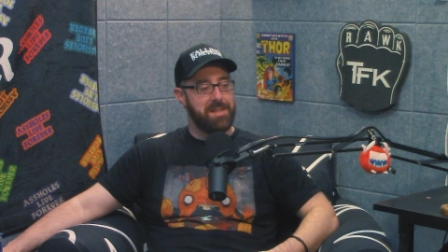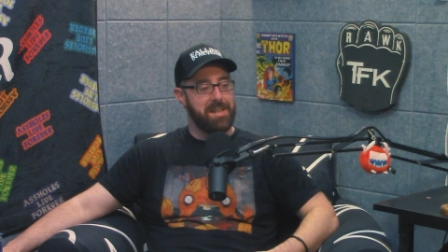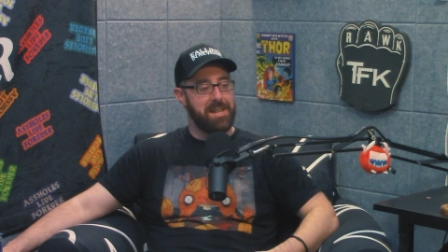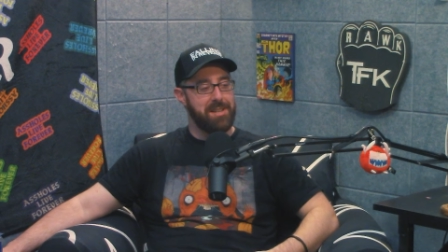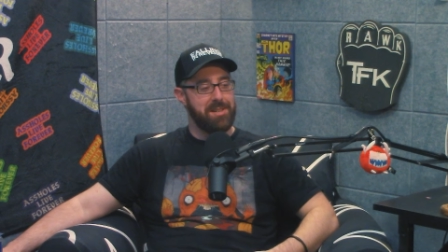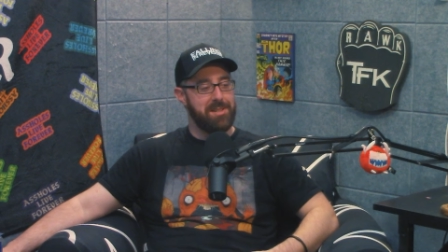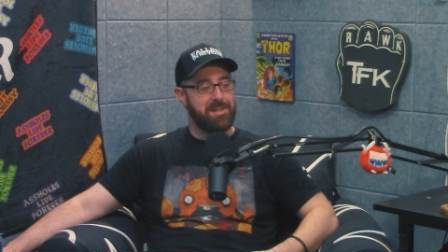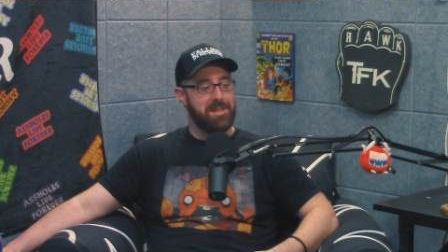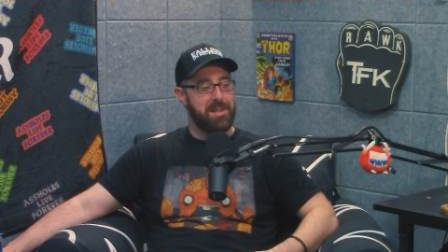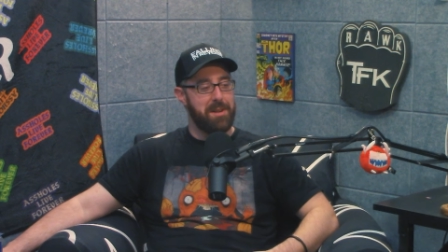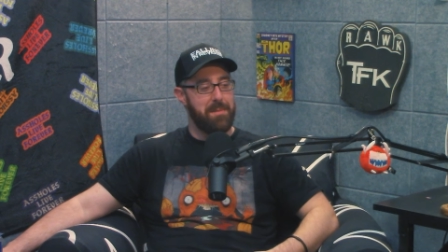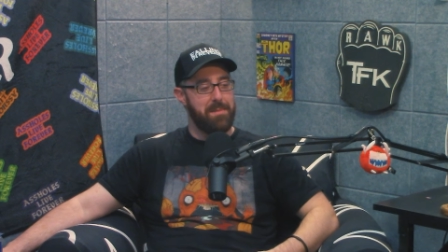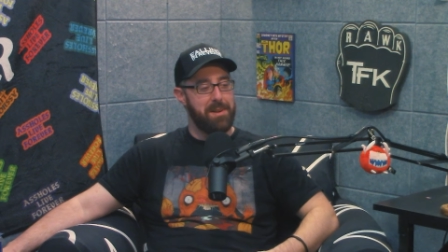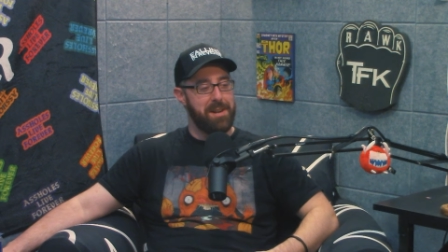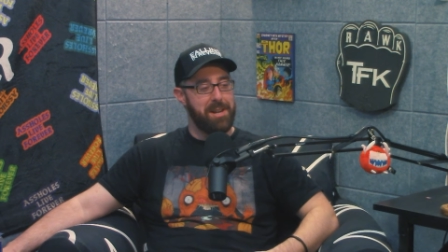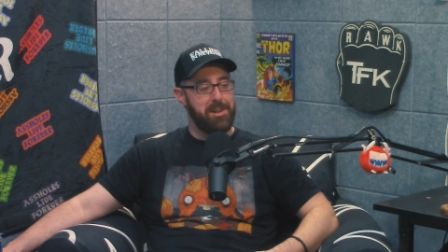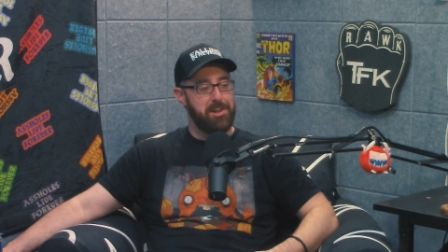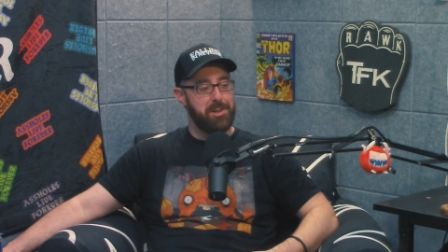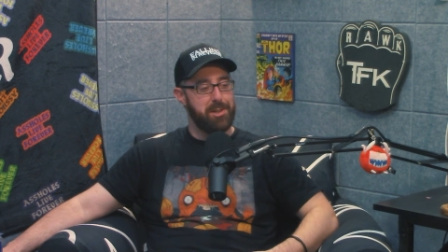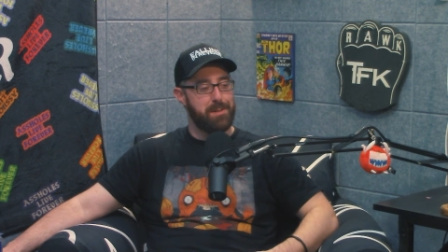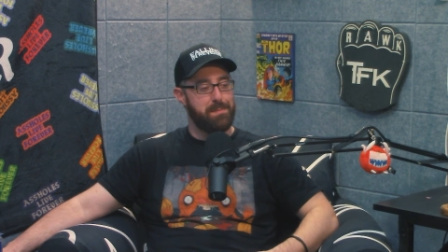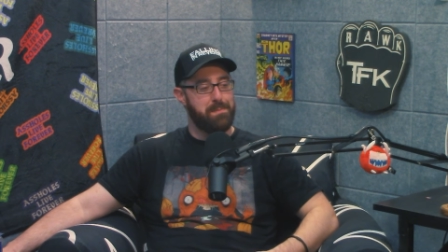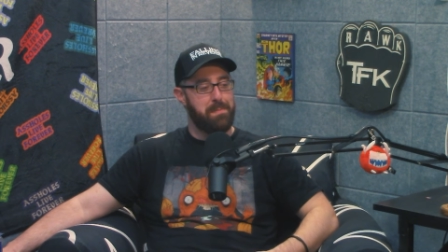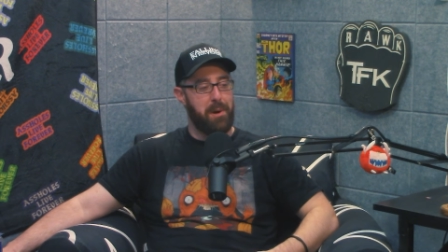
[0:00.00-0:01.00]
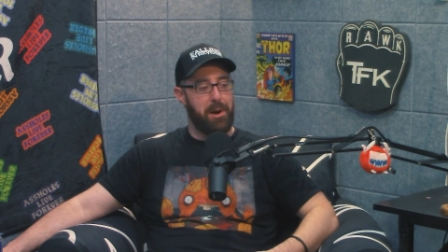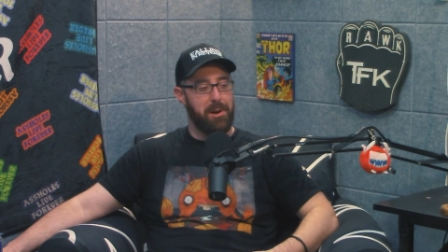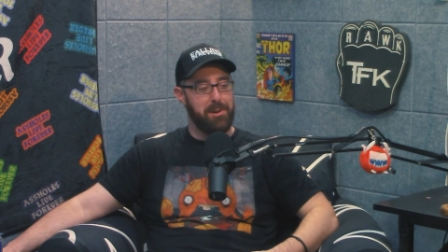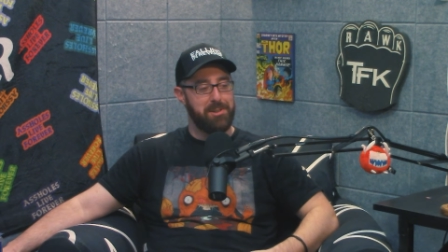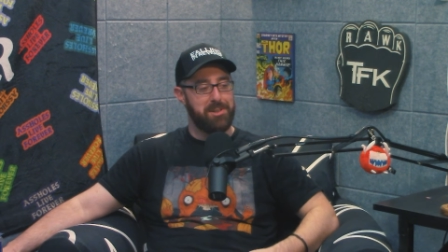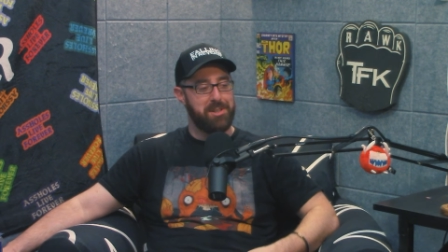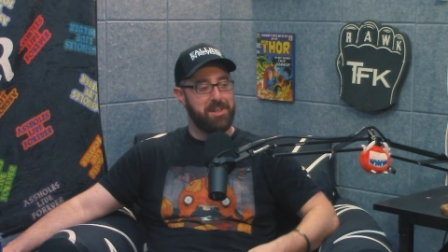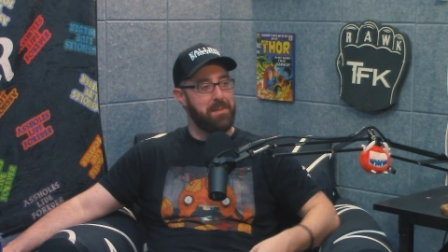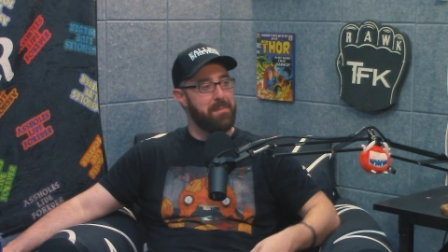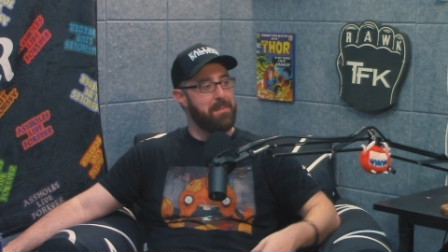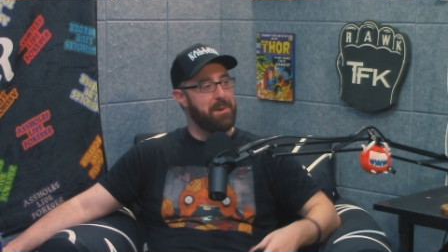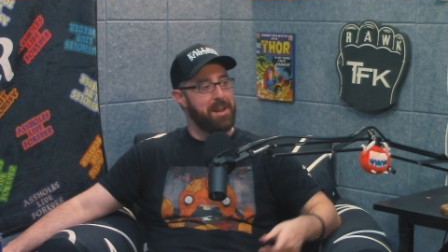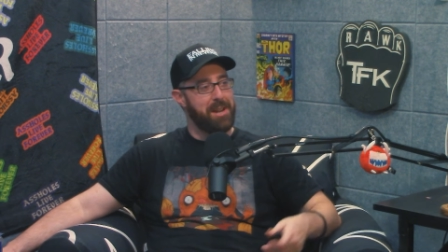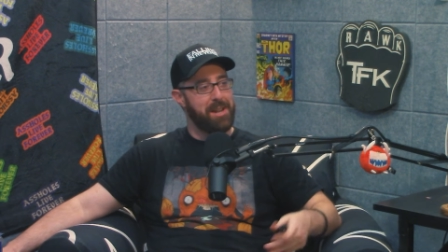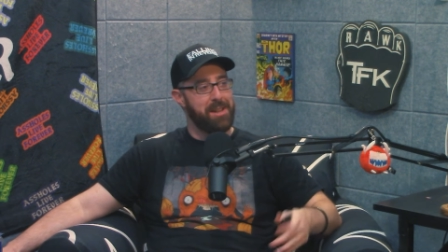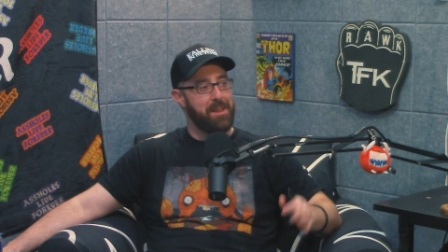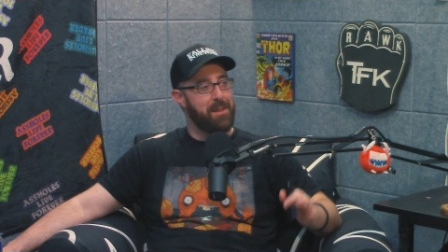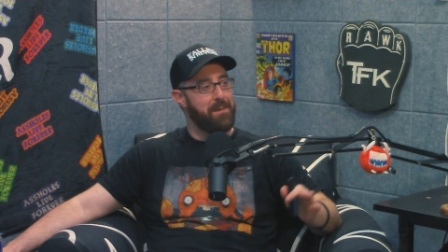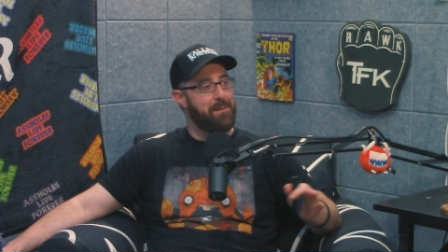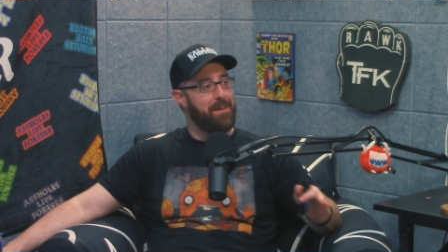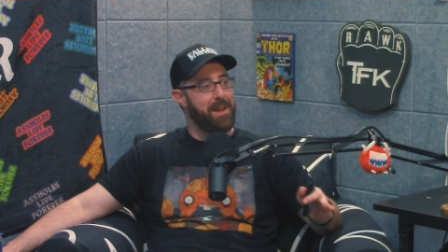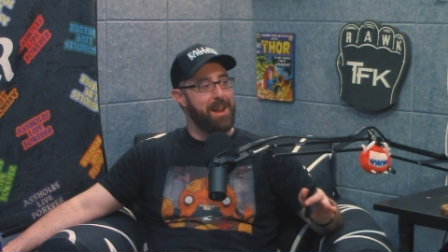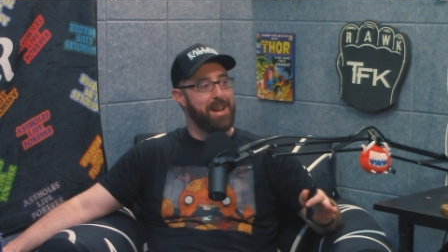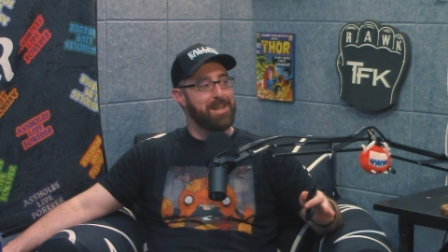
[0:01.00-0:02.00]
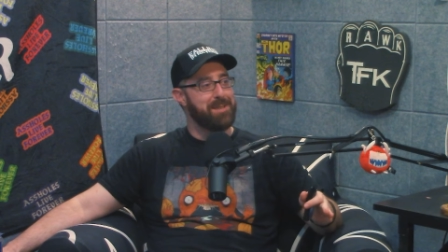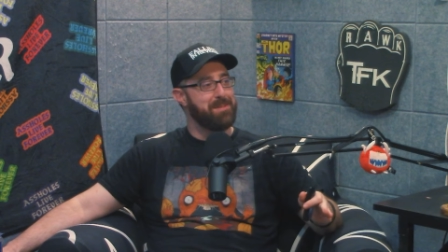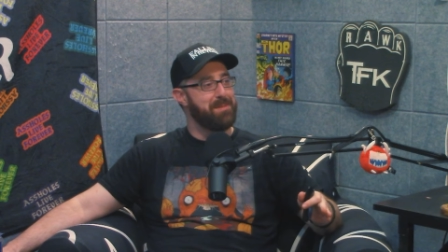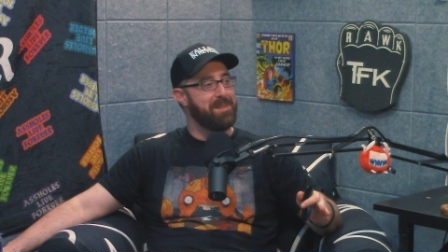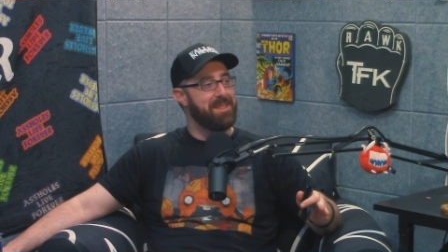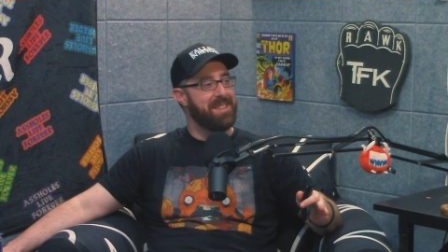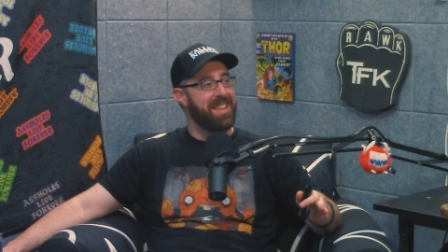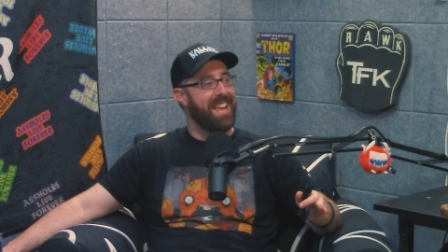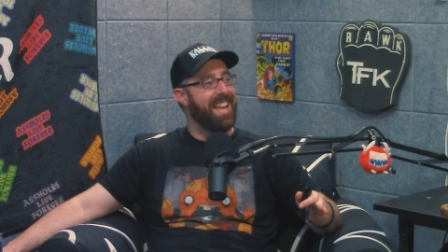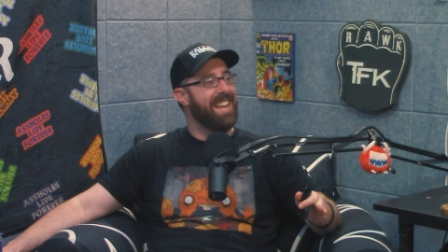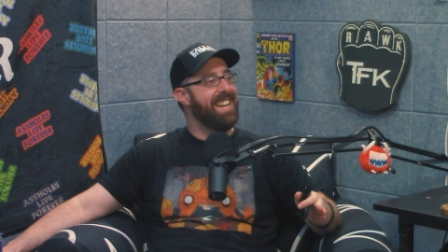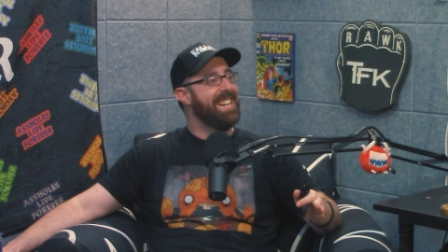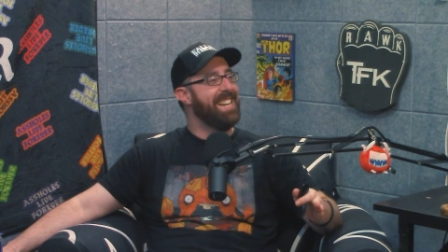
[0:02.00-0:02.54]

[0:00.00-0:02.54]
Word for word: see is somebody just punch somebody in the face with that,